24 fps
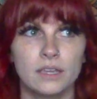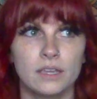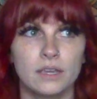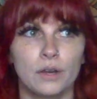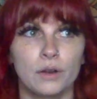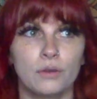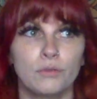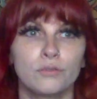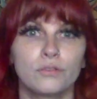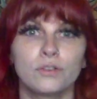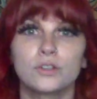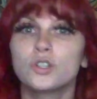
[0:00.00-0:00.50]
you
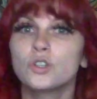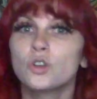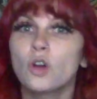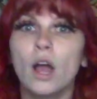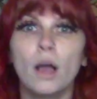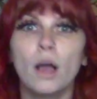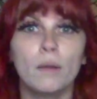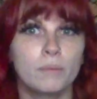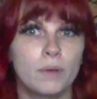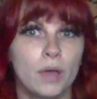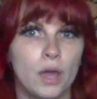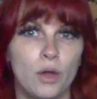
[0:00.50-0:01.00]
know, for
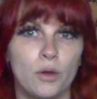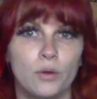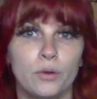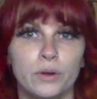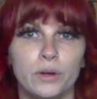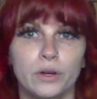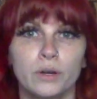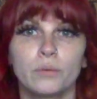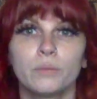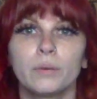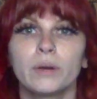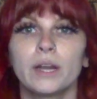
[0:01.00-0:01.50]
drop coat
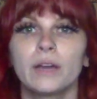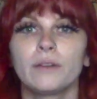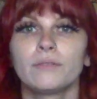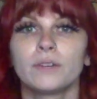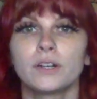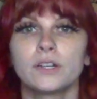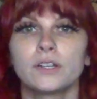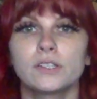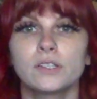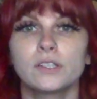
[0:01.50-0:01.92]
or whatever.